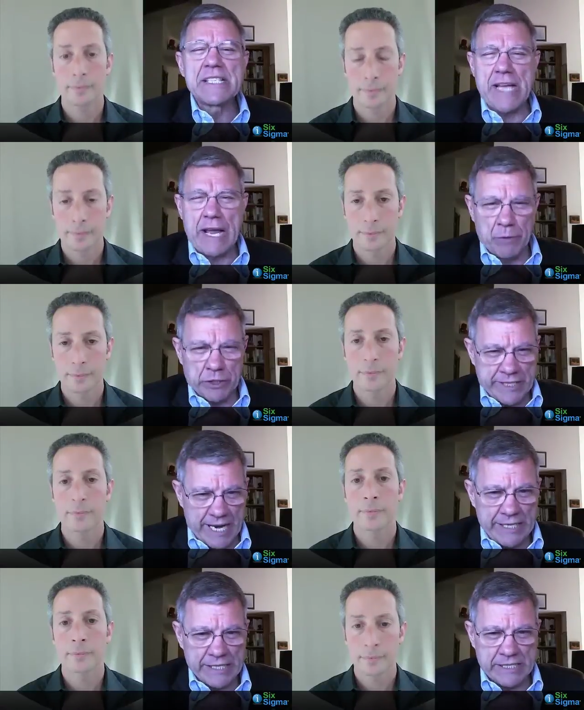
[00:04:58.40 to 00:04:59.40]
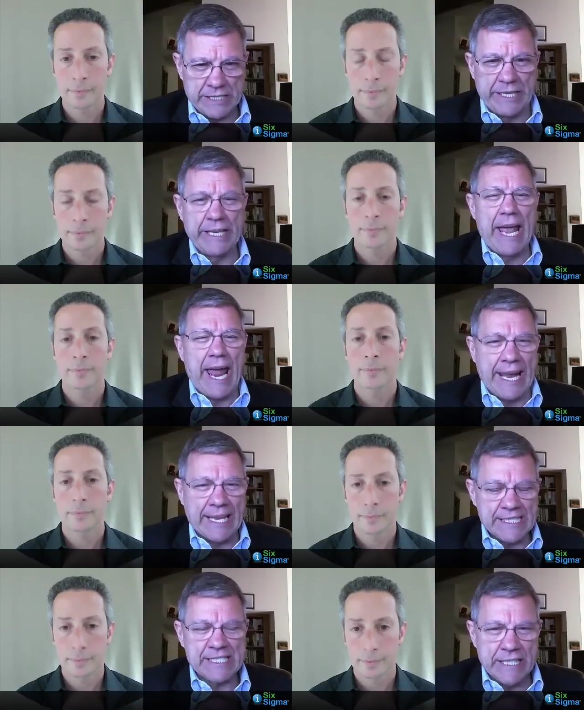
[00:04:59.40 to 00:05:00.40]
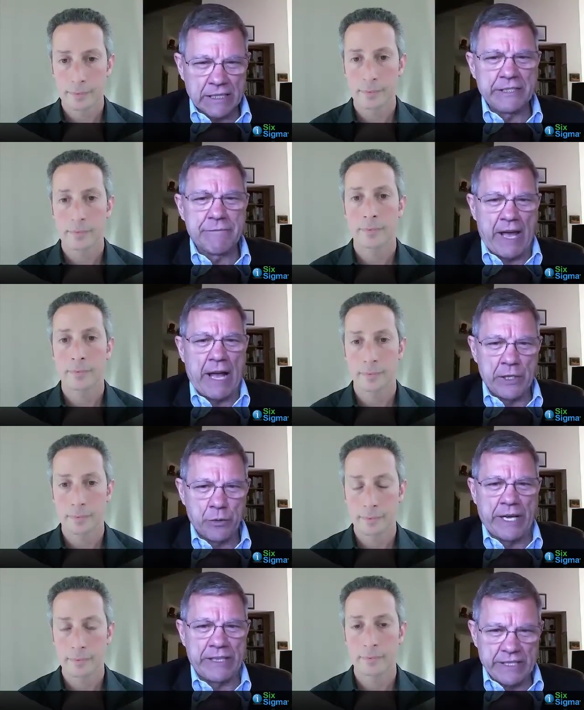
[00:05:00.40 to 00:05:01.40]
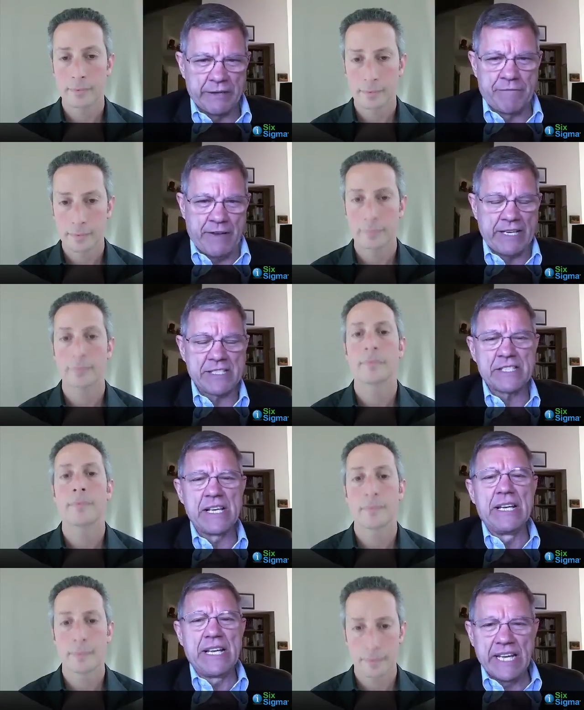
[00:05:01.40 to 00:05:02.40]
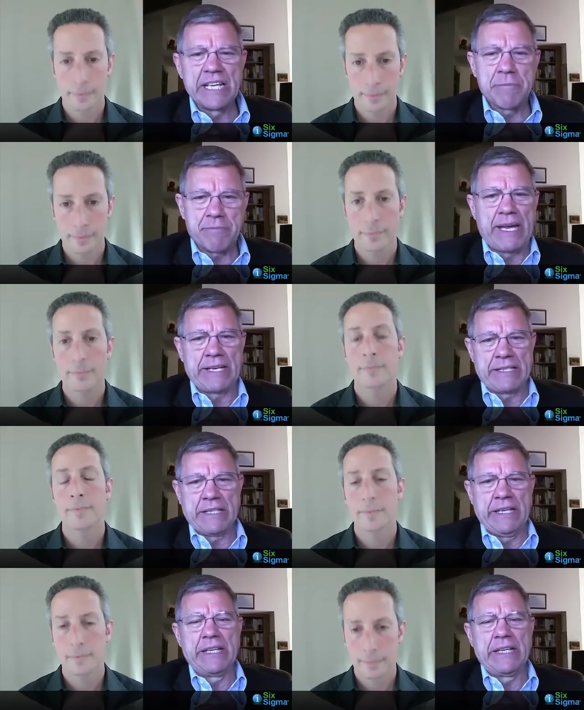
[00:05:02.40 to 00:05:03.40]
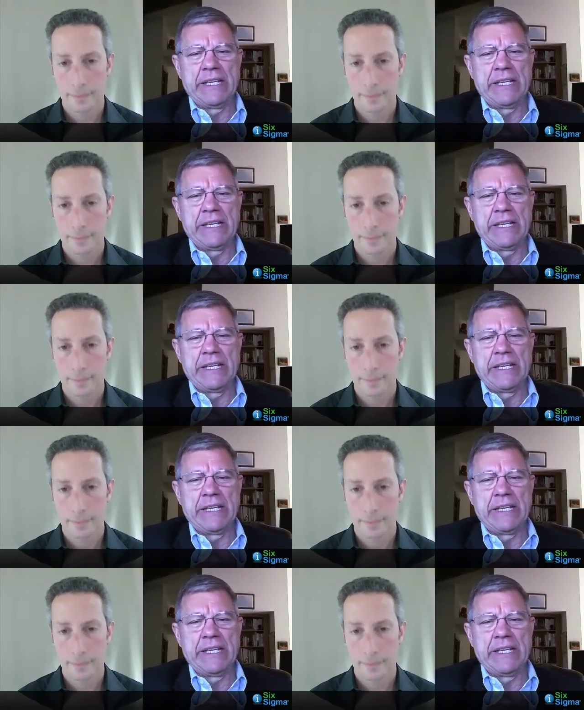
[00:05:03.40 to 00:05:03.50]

Speaker 1: simultaneously and still evaluate the effects independently.